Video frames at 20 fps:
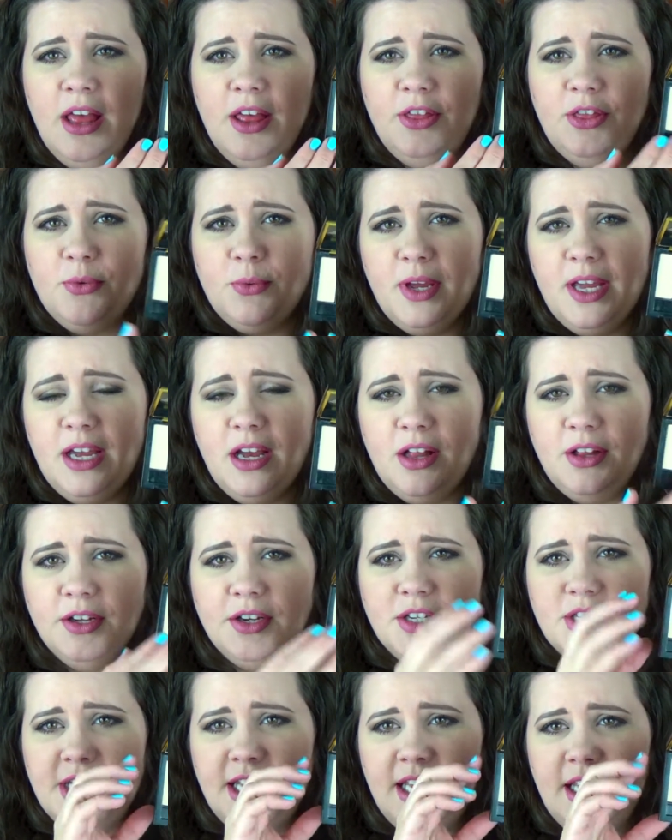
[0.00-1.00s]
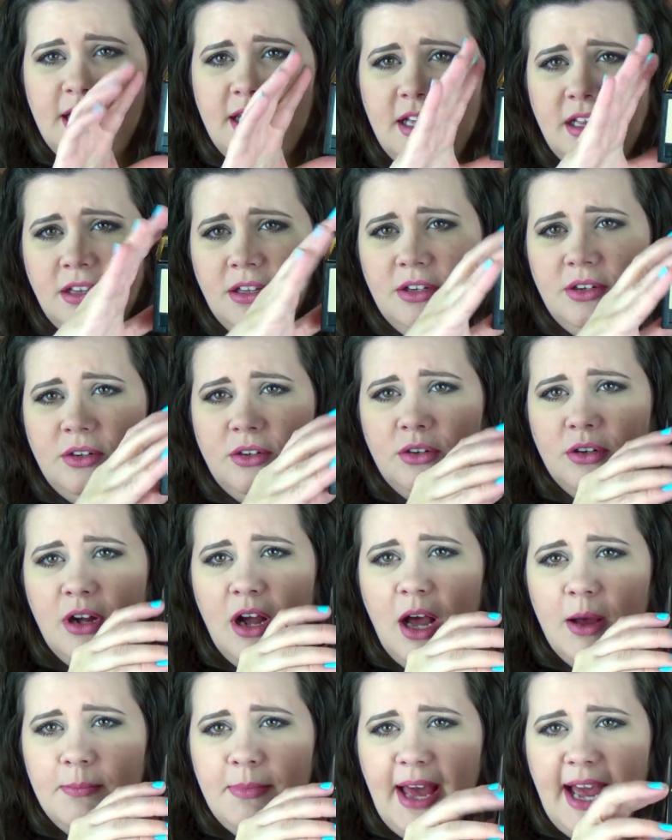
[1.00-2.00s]
three colors in a little
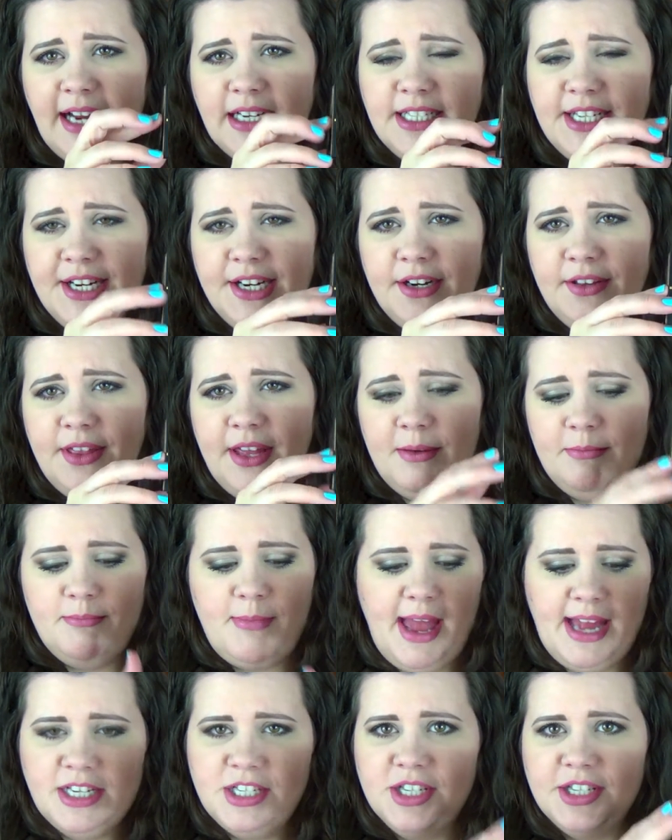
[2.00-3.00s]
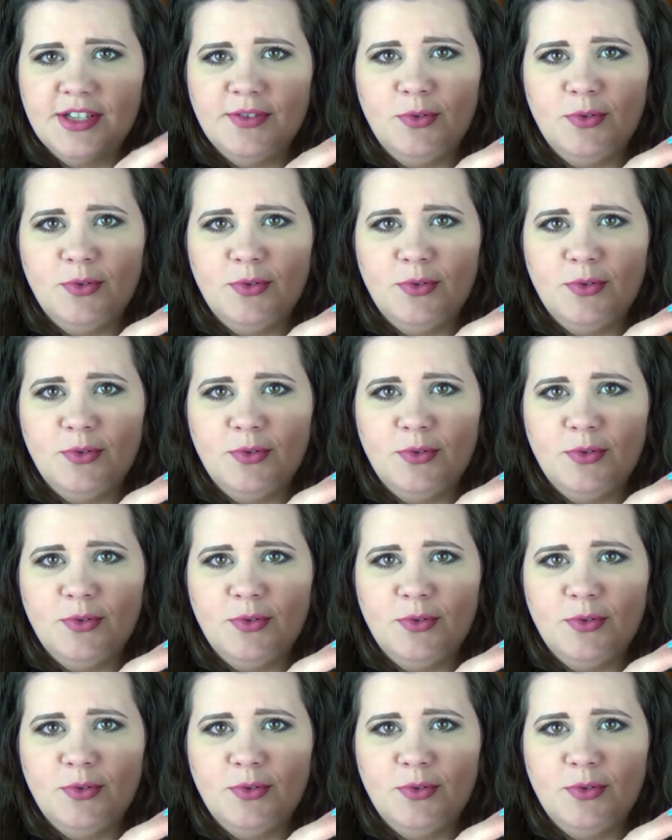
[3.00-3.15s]
compact here that matches,